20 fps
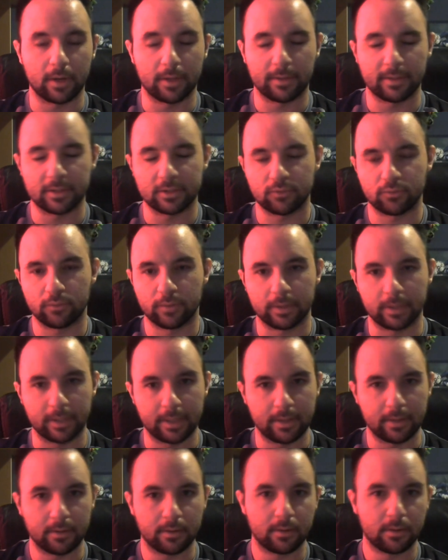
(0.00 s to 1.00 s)
and that's
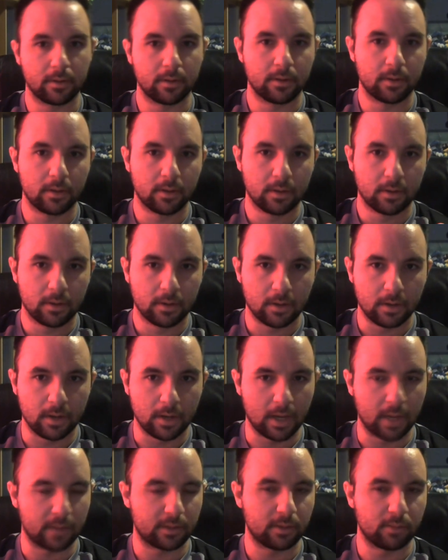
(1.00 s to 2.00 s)
really
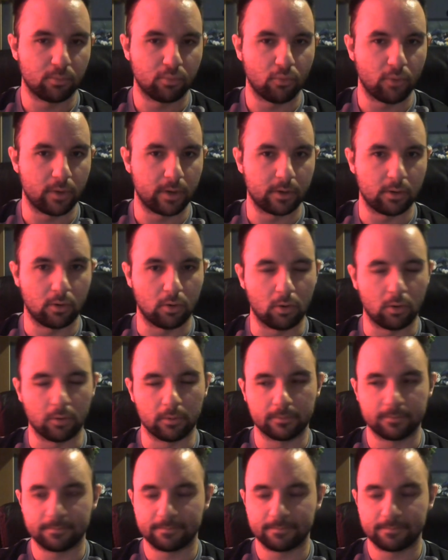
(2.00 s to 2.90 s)
not the point at all.